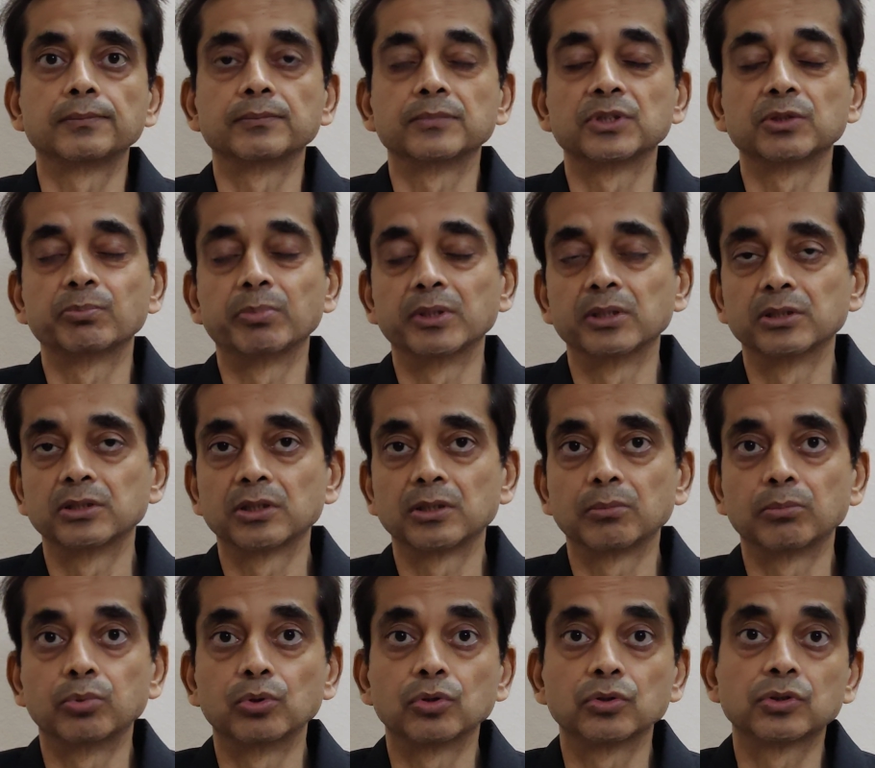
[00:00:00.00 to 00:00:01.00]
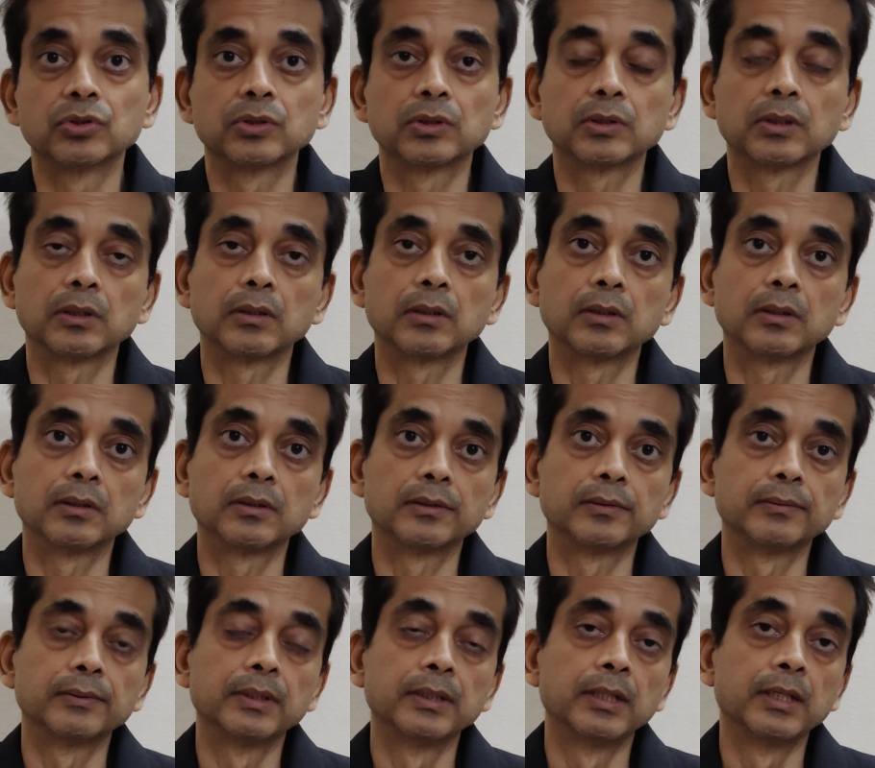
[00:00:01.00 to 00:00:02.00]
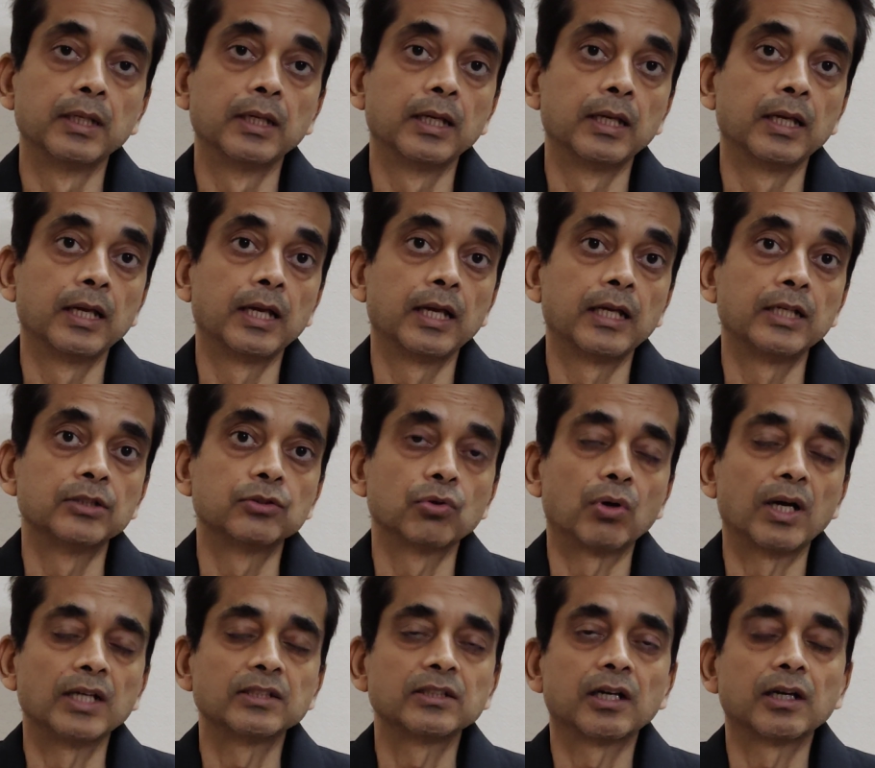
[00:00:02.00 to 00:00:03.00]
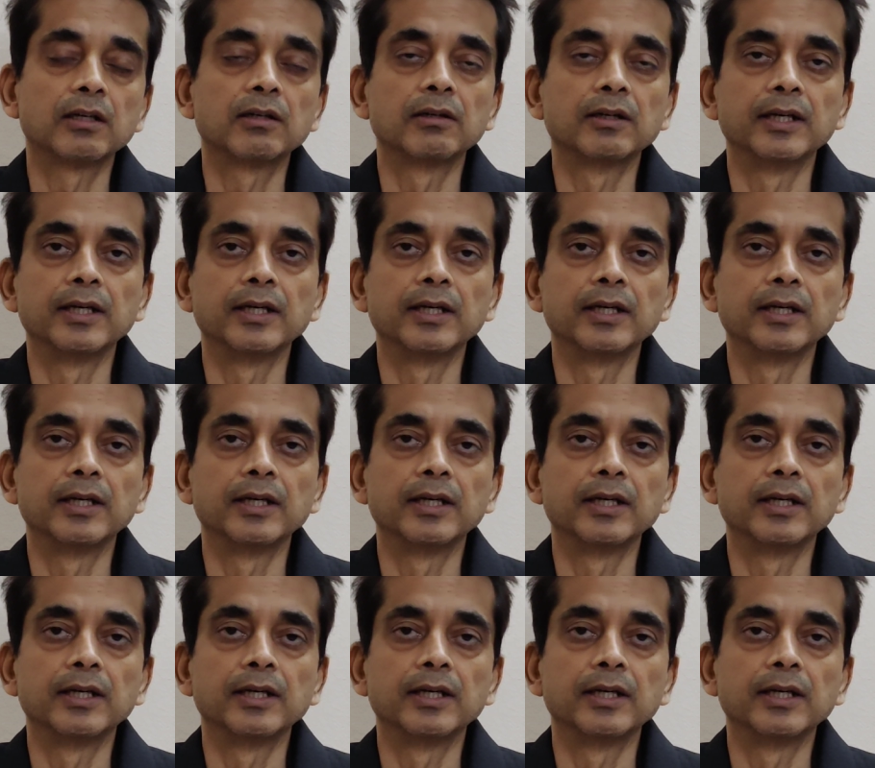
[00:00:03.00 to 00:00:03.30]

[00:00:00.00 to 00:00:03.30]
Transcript: spiritual books. So I started